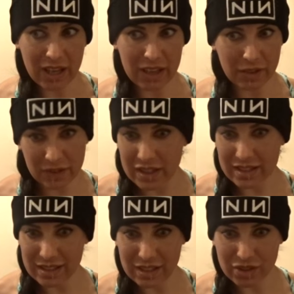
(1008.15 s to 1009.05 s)
in the
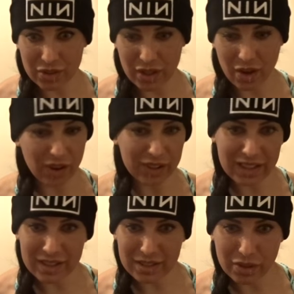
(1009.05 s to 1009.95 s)
fitness industry on
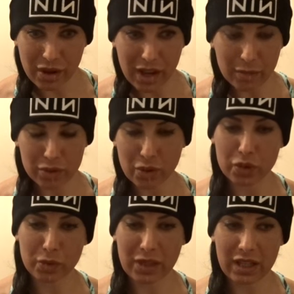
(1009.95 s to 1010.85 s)
Instagram or
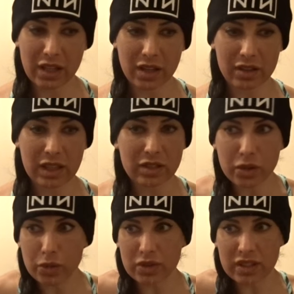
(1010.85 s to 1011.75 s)
social media, that's
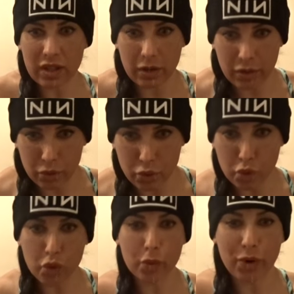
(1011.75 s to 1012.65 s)
all you see are their
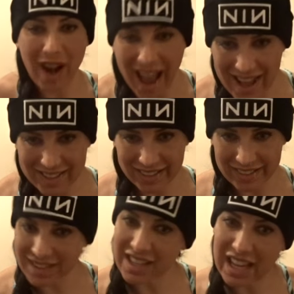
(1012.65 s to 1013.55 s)
uber
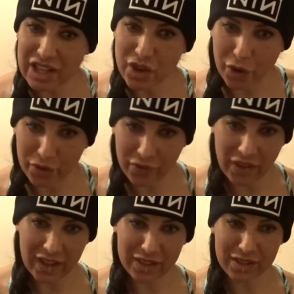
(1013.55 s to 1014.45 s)
assets in your
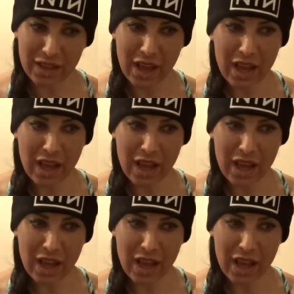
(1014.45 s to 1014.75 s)
face.